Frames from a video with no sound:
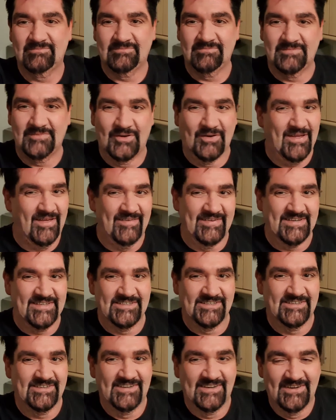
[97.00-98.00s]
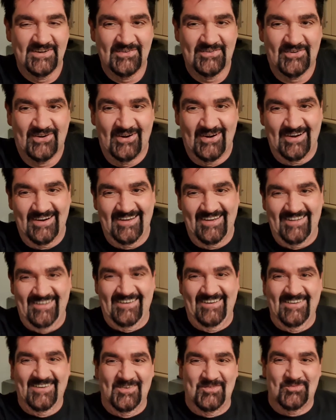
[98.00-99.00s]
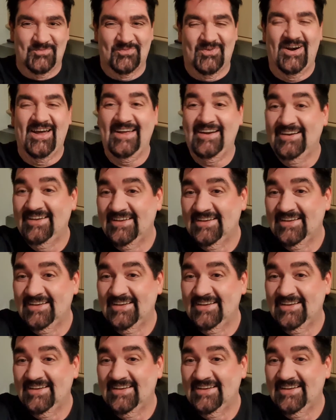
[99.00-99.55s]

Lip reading: Not going to. Right.